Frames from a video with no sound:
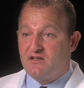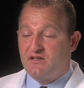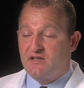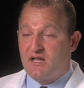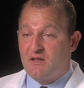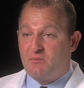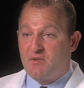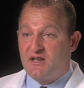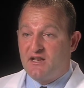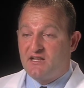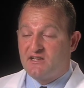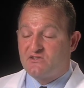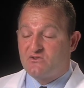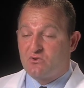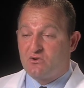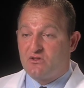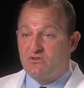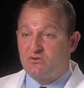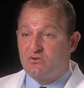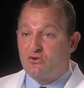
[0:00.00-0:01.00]
and diabetics
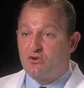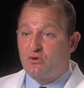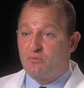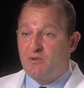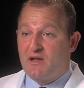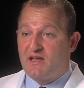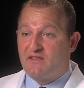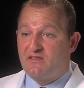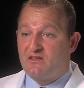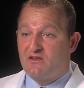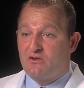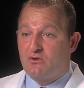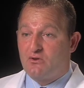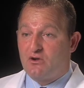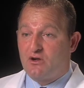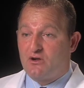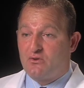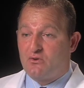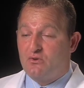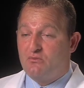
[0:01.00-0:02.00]
or other neuropathic
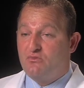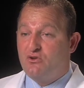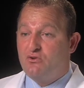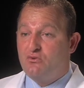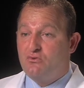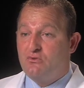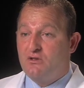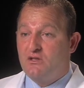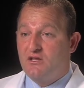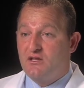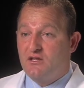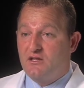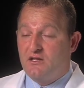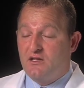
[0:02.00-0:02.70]
or autoimmune